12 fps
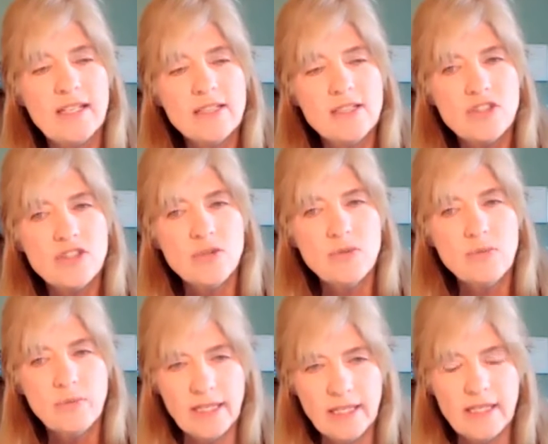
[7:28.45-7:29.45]
it's too
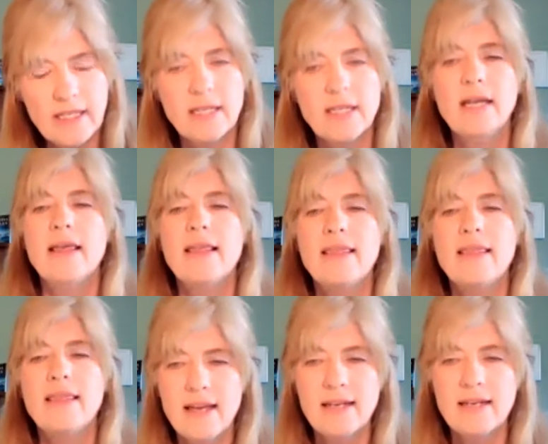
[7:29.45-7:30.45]
weak,
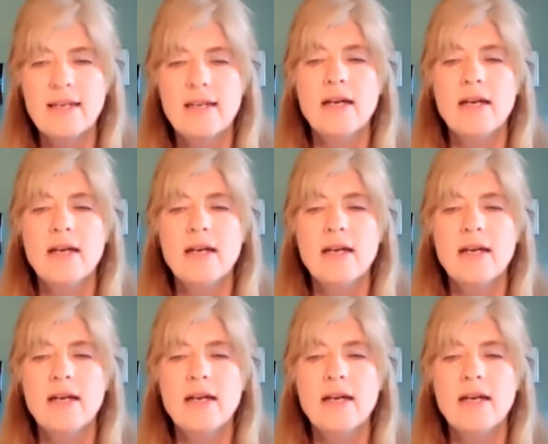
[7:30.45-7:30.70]
then